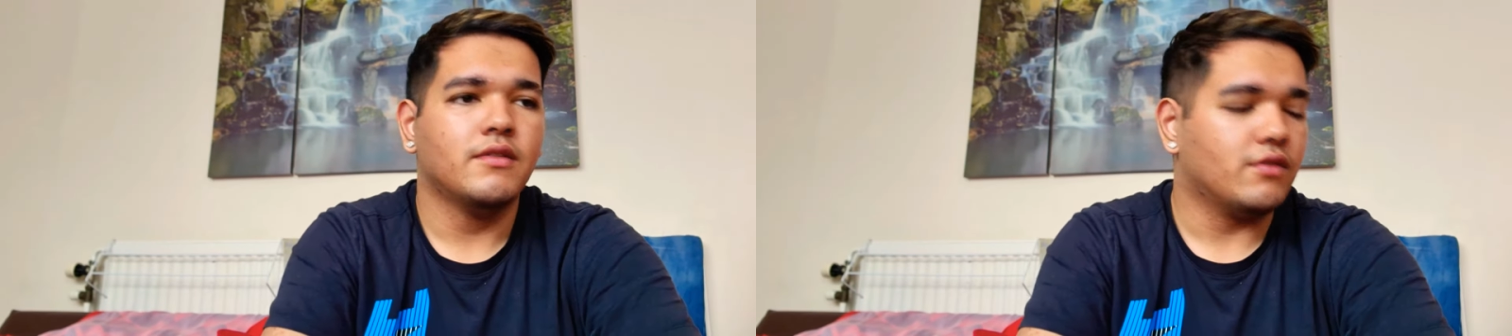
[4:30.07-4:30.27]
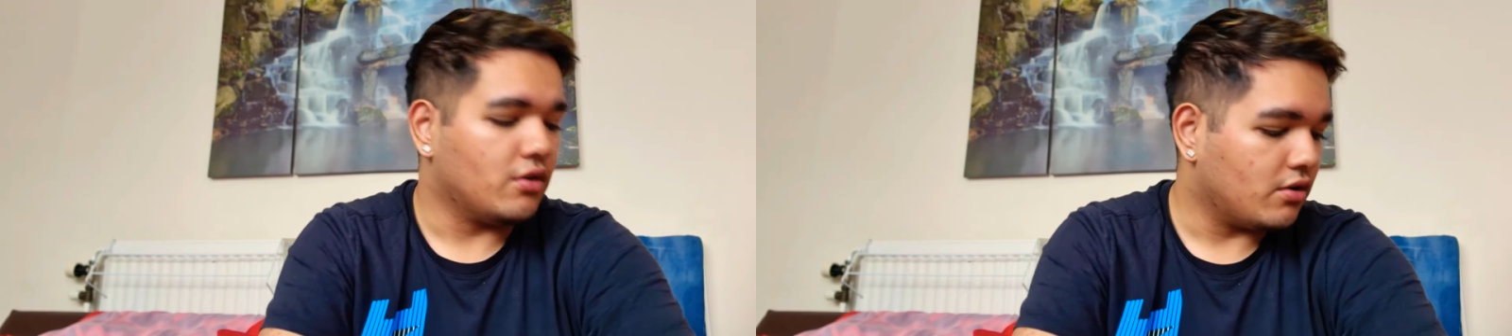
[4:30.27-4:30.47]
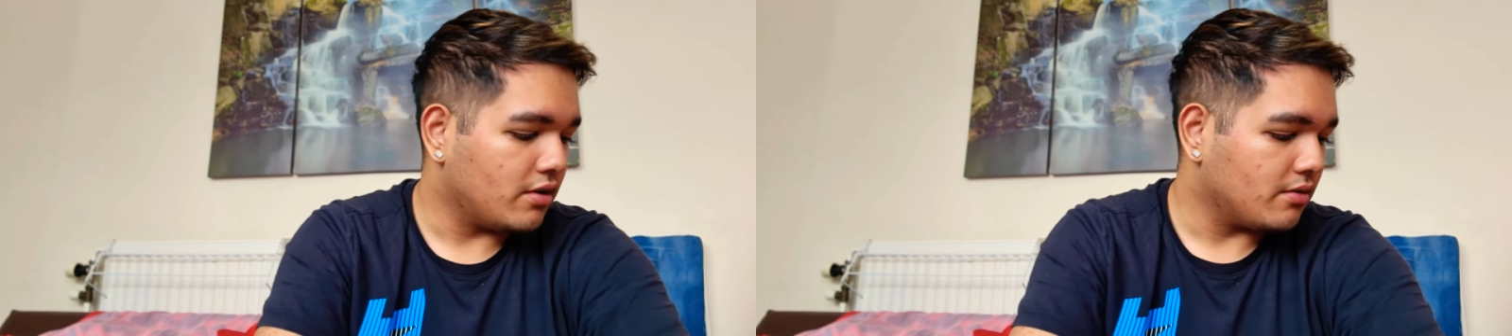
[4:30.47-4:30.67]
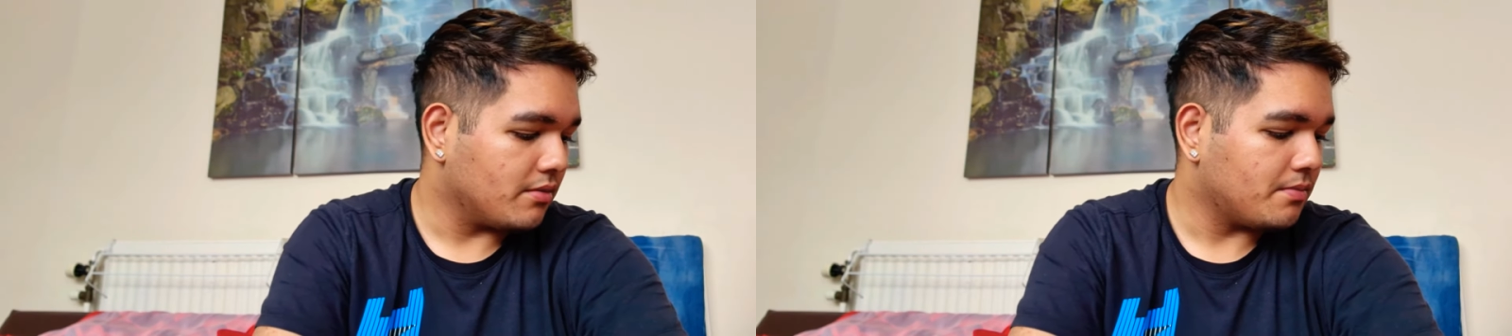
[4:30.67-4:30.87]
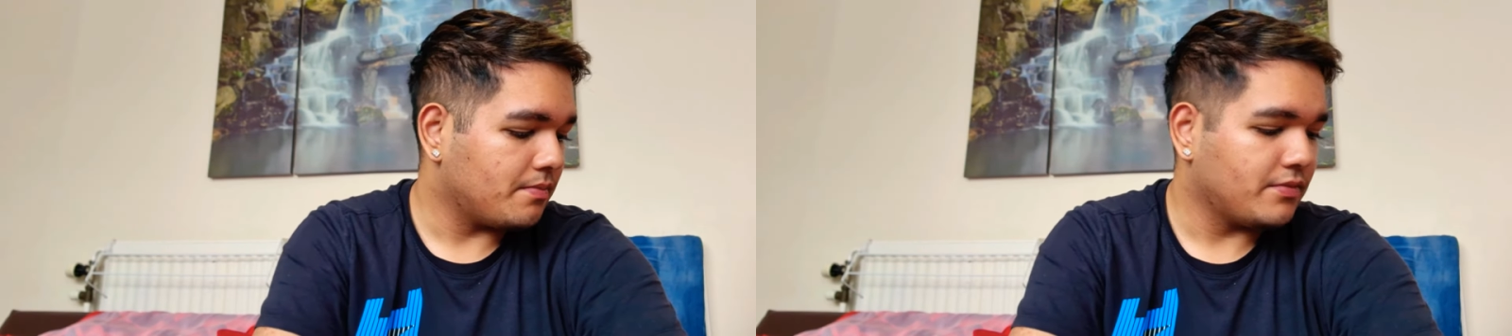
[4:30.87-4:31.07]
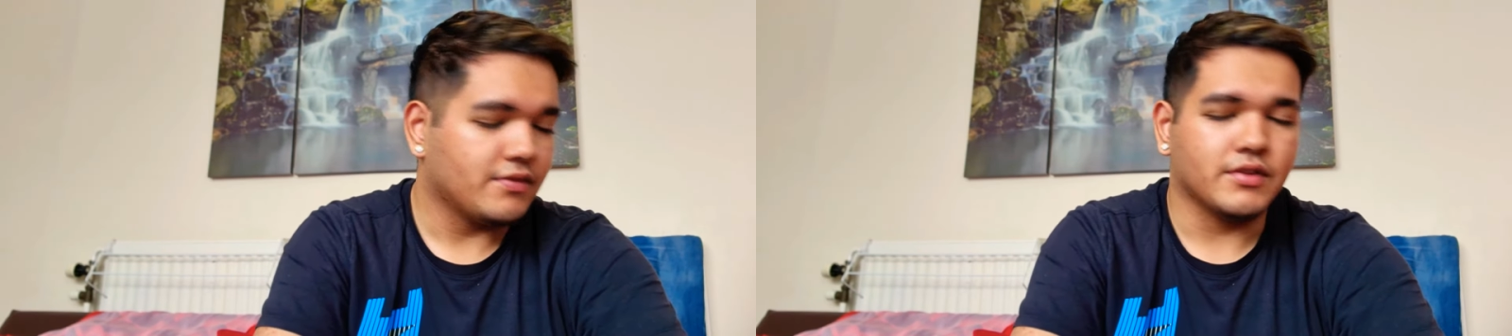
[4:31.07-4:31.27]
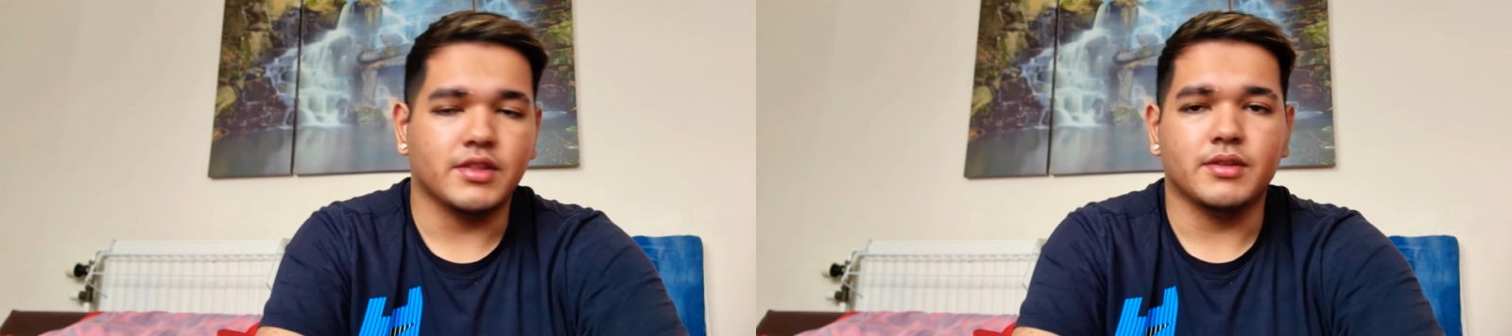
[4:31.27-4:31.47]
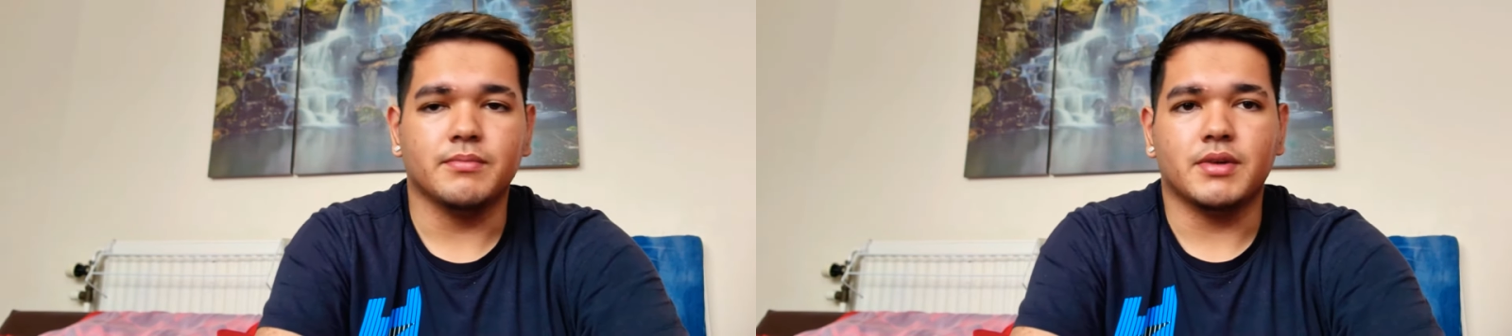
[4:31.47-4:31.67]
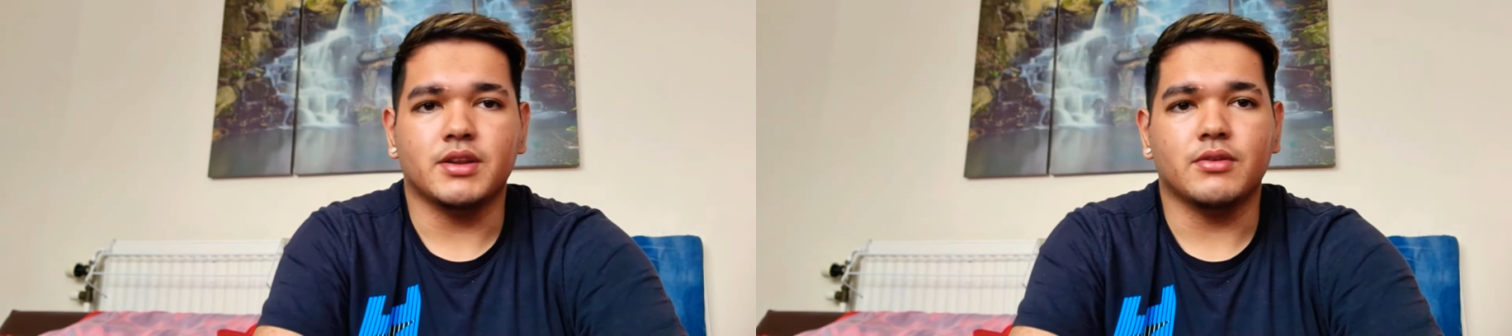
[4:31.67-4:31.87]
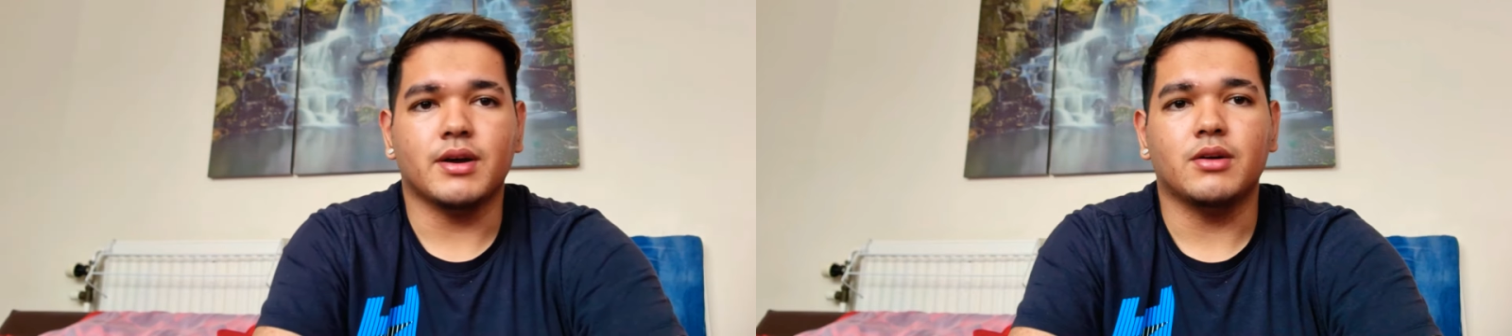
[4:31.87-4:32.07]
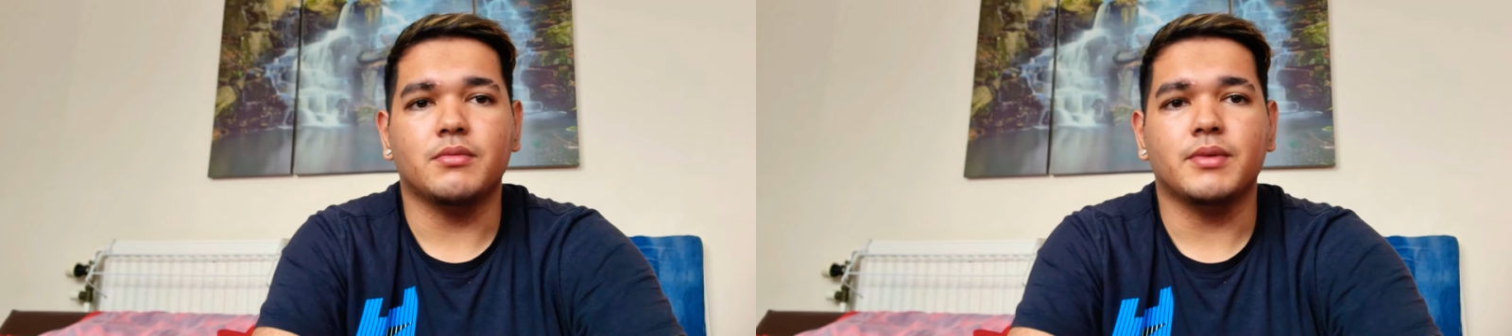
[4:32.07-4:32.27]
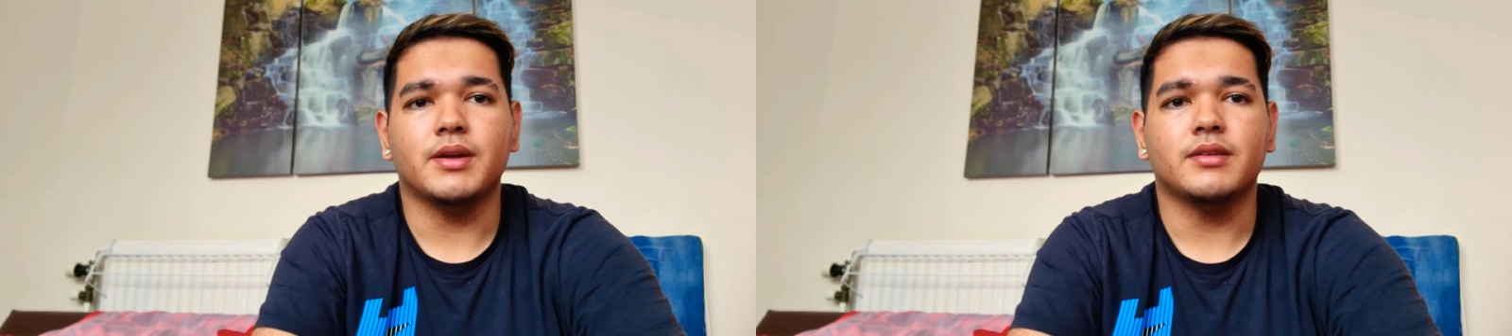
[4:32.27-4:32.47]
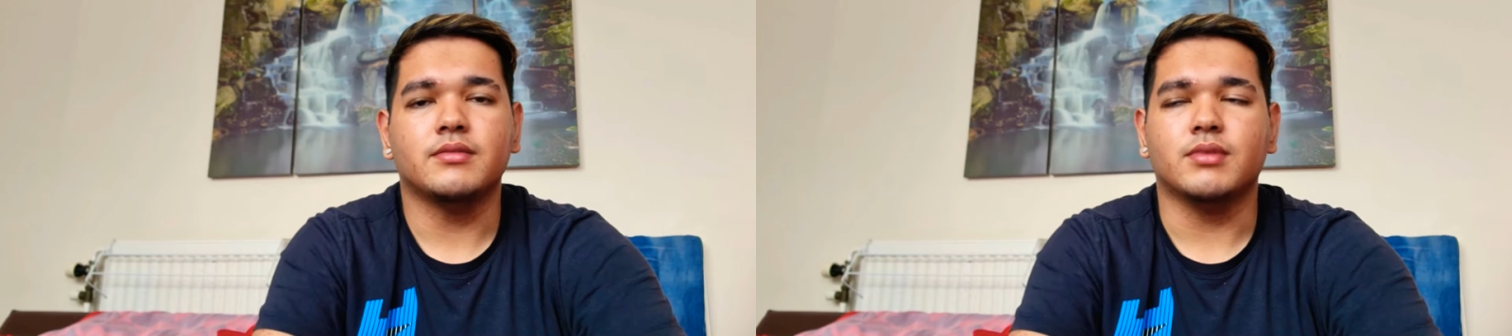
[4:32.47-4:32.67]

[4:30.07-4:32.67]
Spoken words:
for my new helmet.